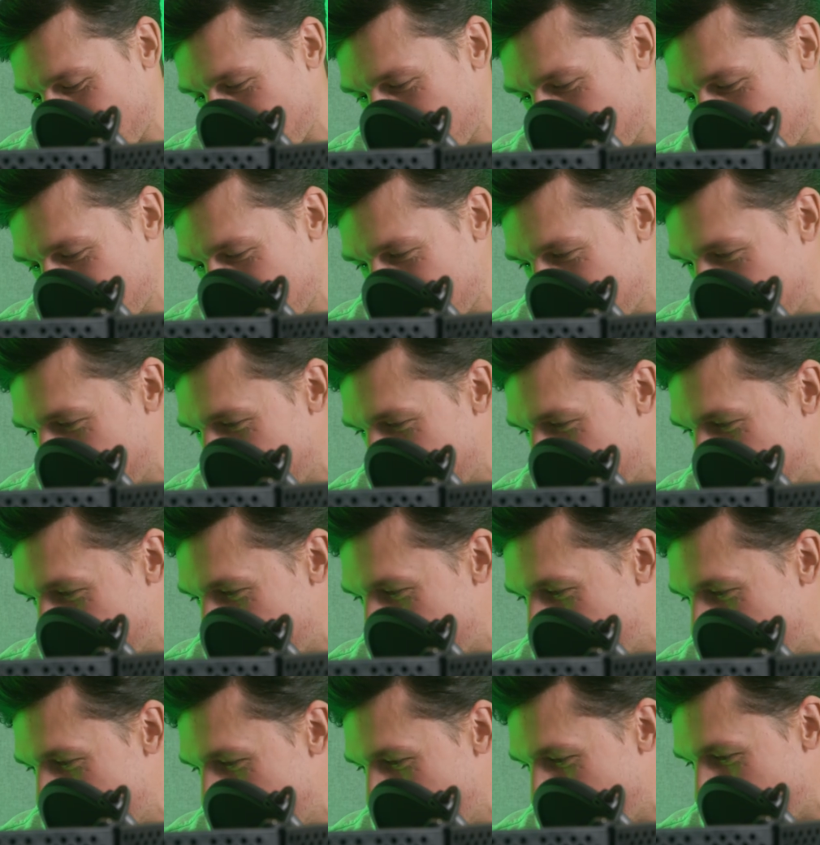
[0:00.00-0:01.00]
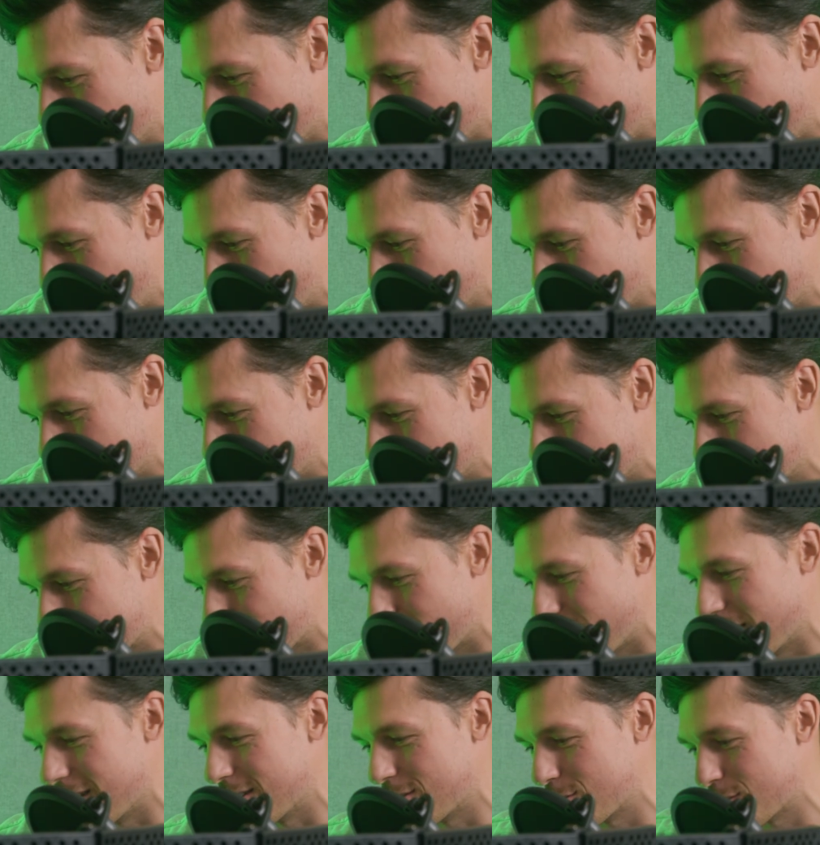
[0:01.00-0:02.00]
so many people involved in this,
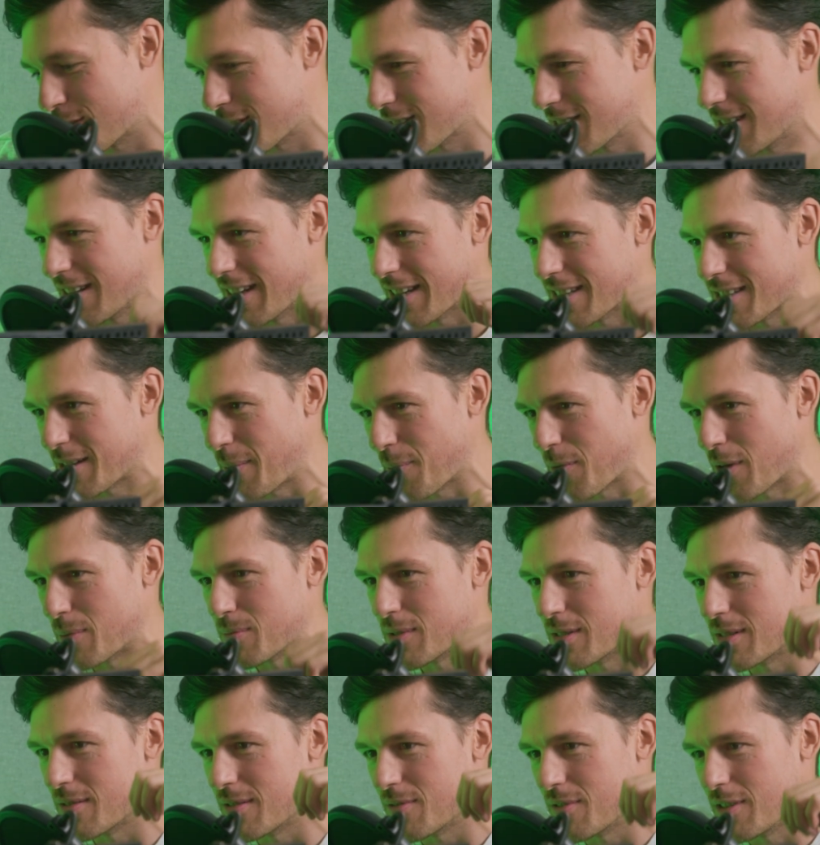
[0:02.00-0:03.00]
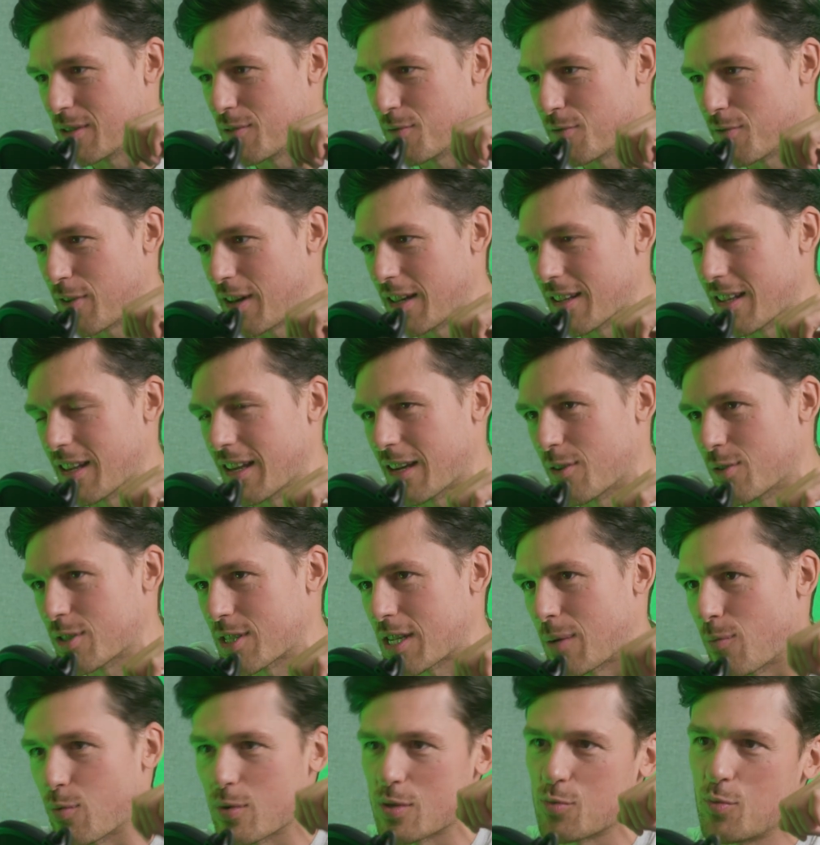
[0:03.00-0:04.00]
right? It just like sometimes it felt like
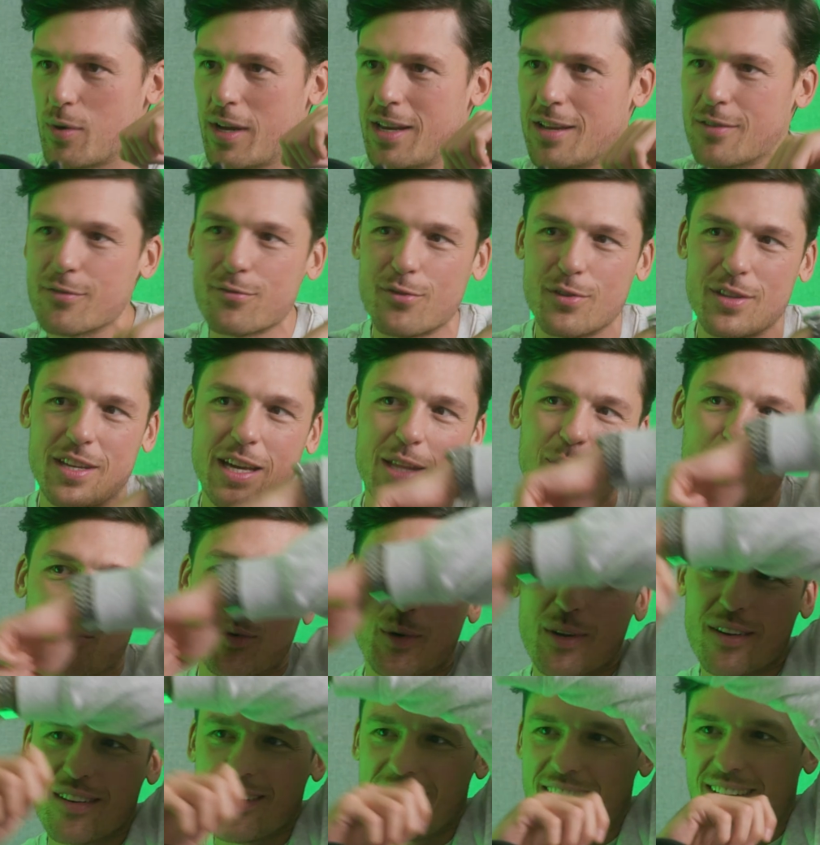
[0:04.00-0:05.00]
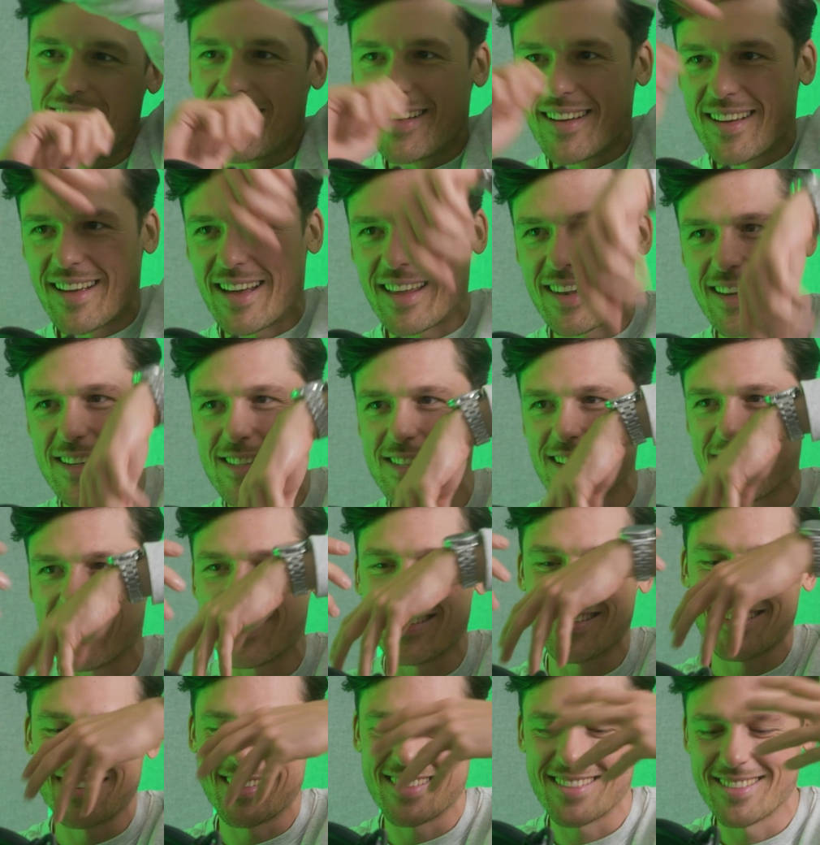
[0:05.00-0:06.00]
someone was waiting for the other one, and that's
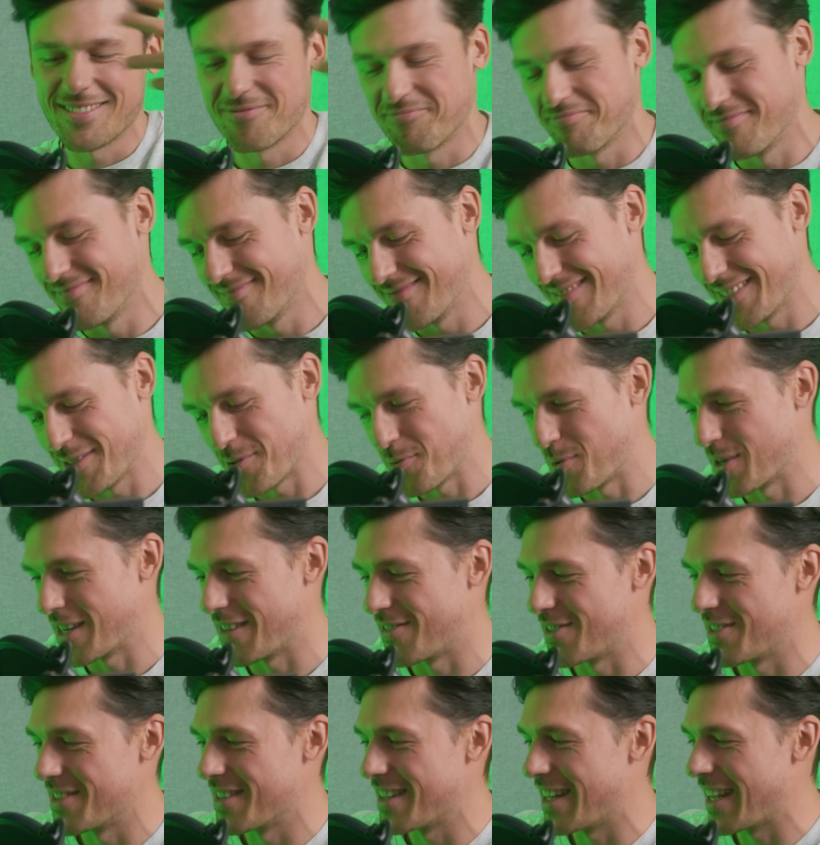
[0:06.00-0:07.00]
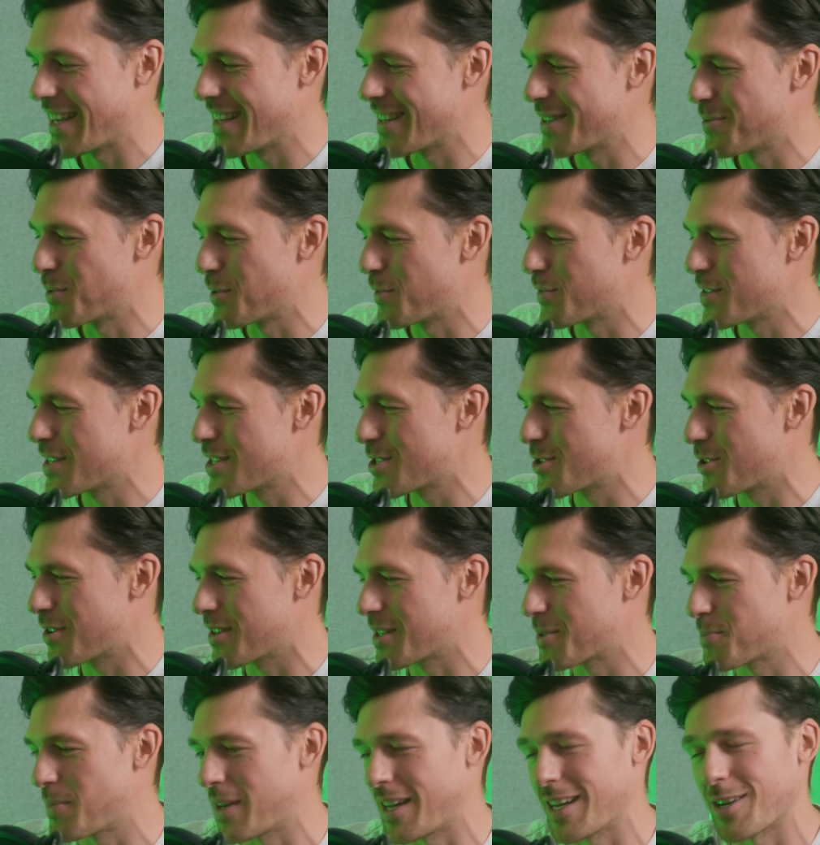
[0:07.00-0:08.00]
like a whatever, like one of these
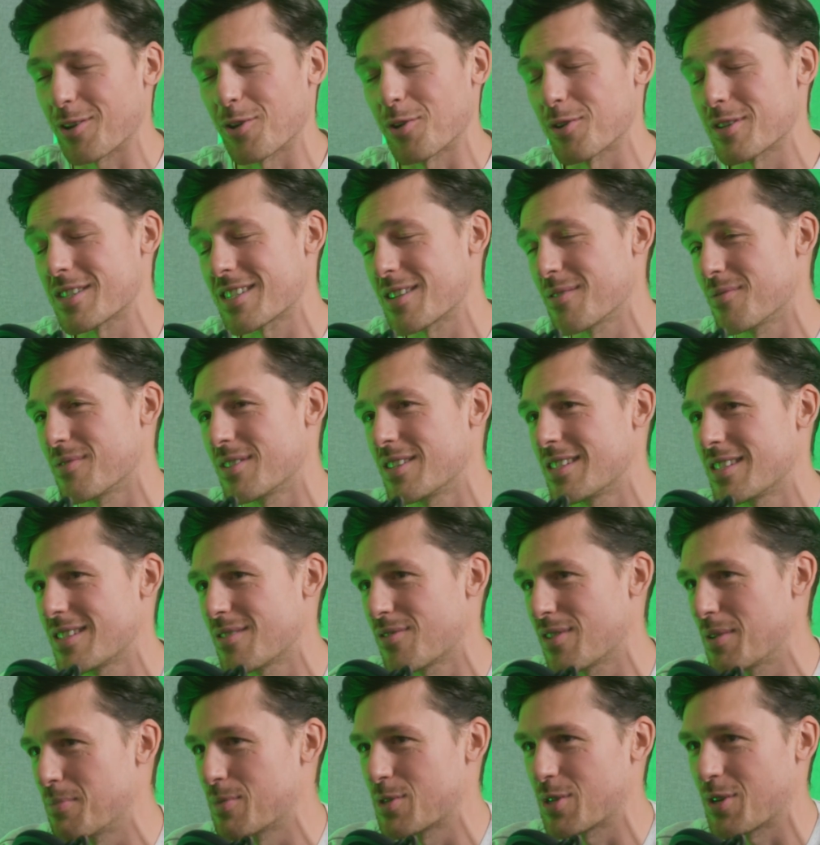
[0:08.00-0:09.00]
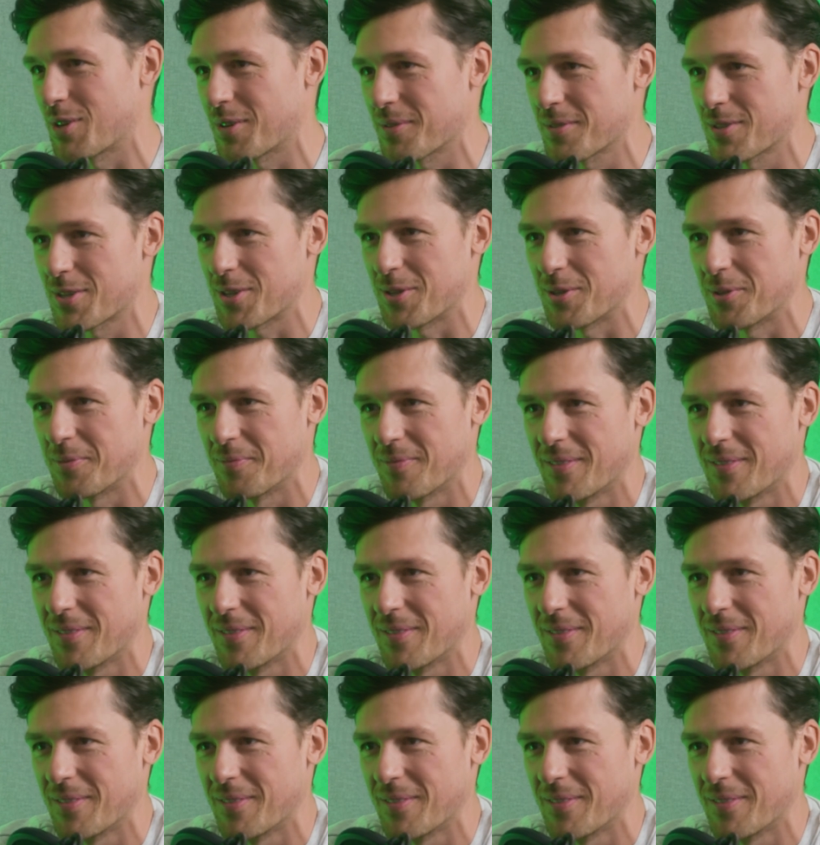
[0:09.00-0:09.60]
circles. But I don't know the theme song, so